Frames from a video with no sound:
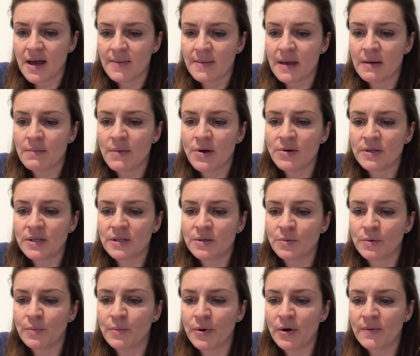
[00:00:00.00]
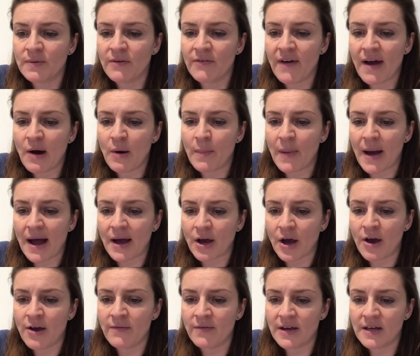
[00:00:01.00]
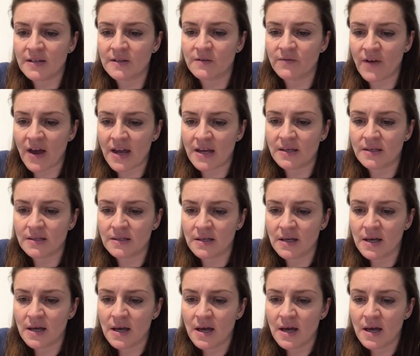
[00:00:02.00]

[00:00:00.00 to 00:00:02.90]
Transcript: Then Moses would put the veil back over his face